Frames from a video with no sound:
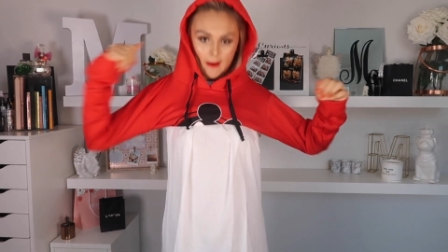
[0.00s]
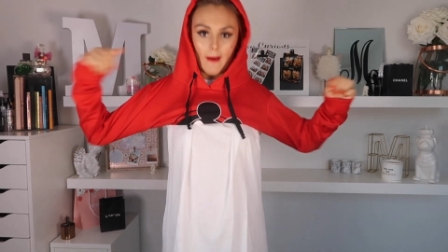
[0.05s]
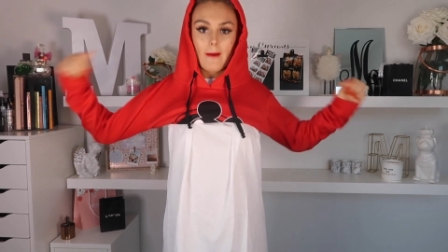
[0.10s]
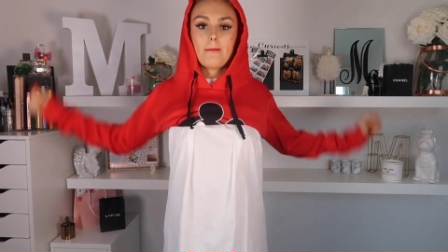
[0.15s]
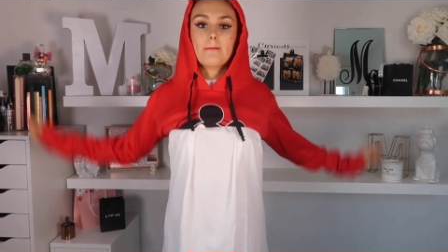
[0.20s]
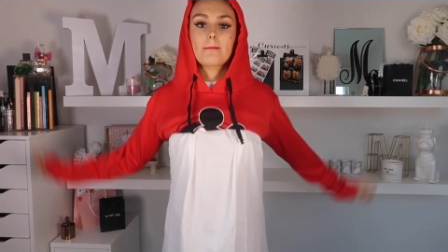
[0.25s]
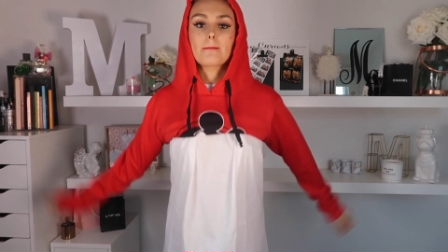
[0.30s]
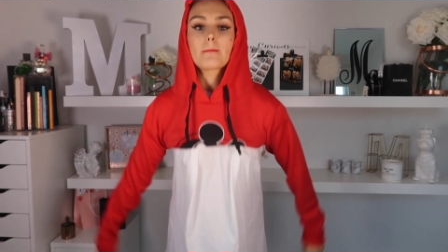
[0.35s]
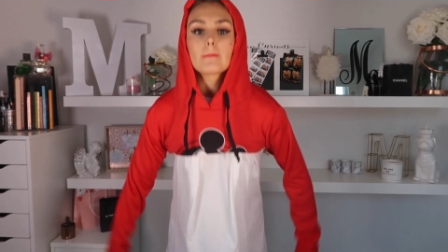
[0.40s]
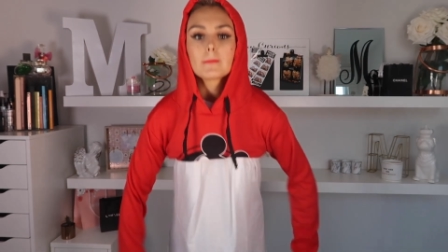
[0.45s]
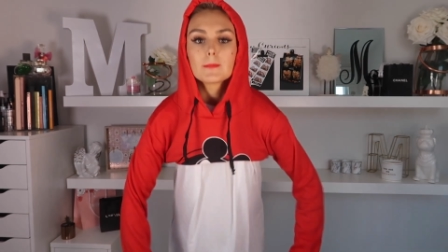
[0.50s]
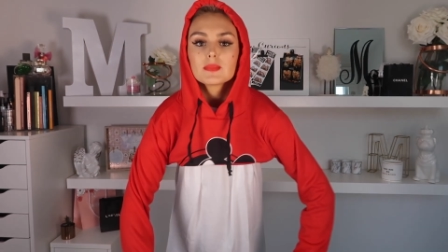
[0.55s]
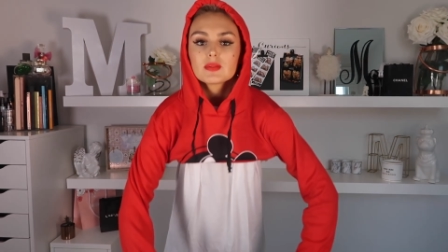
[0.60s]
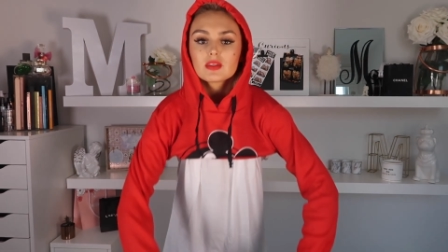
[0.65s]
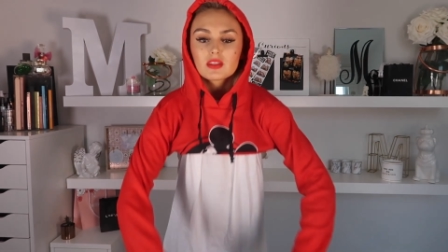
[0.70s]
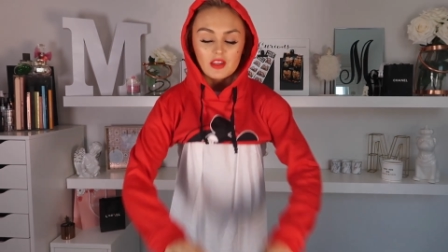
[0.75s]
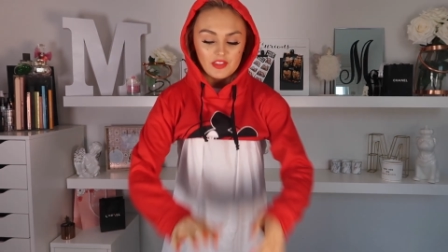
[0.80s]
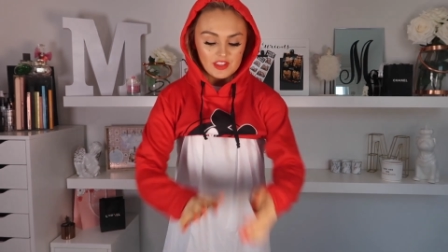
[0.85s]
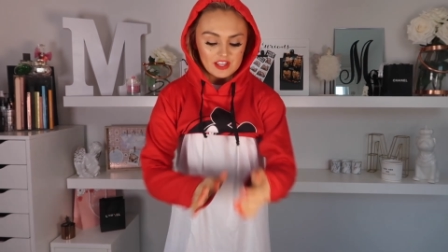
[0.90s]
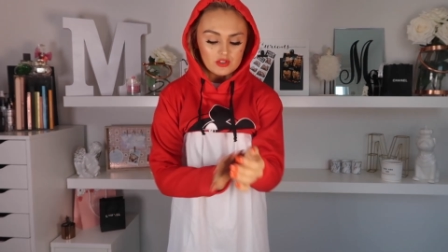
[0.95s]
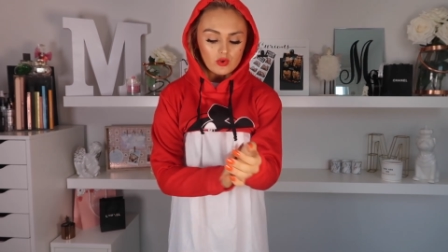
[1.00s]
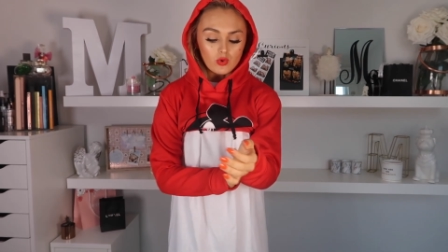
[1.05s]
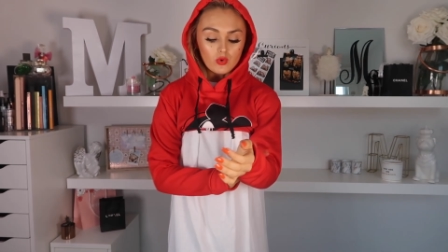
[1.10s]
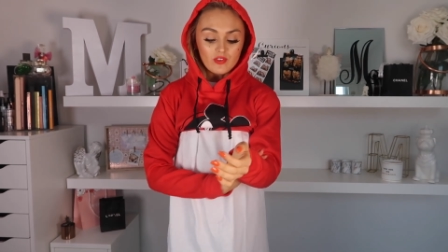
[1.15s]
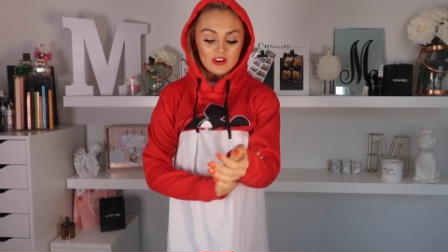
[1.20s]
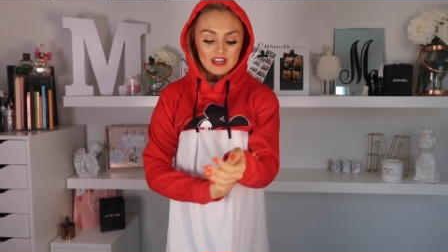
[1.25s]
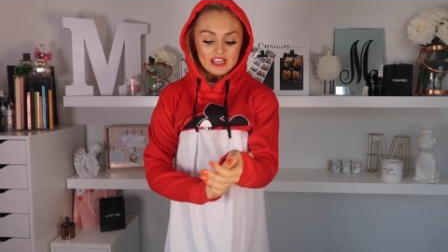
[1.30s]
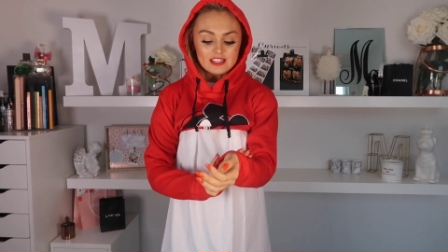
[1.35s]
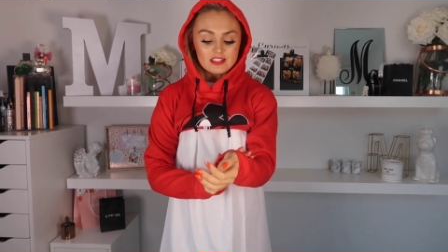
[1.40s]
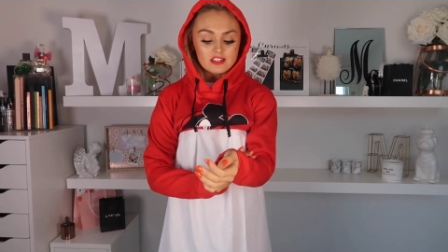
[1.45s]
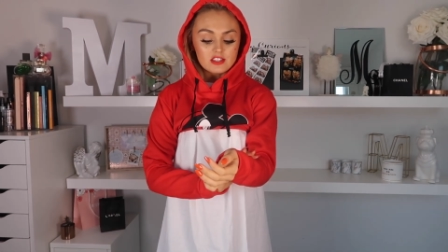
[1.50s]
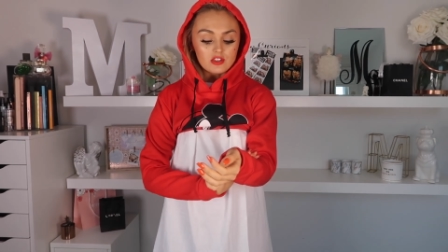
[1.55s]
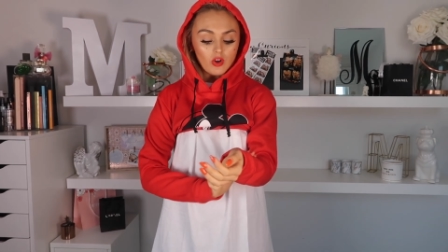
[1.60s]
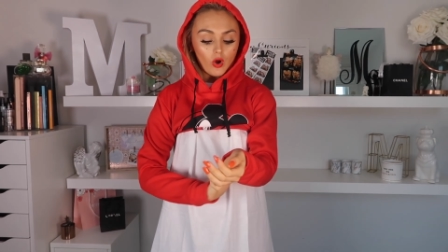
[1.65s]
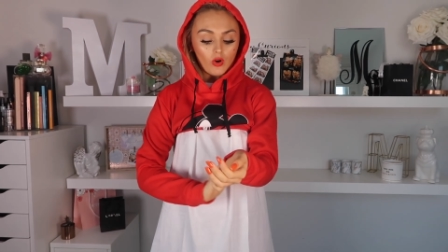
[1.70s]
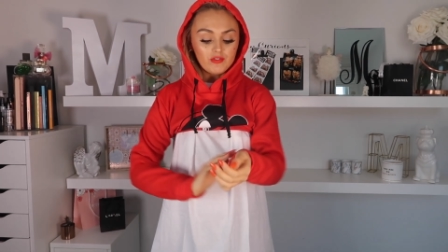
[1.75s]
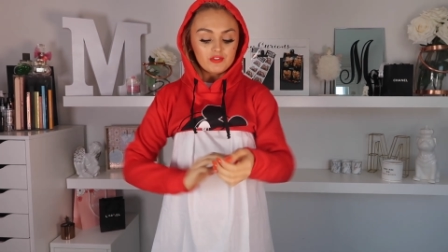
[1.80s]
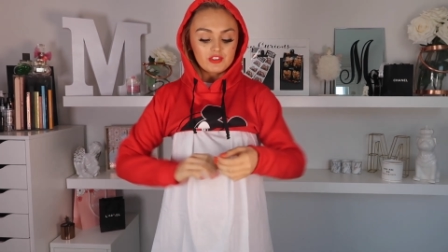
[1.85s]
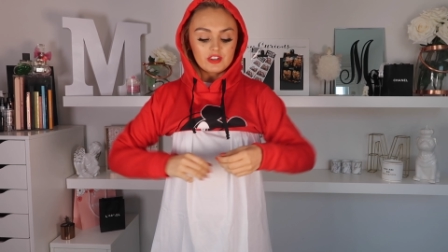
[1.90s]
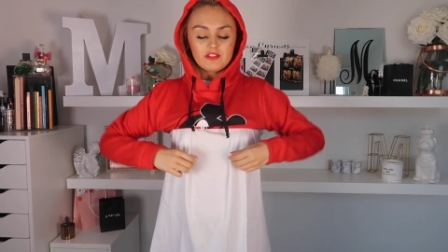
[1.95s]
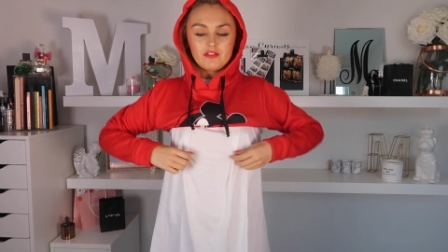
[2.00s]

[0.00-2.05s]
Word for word: Right. These are all really soft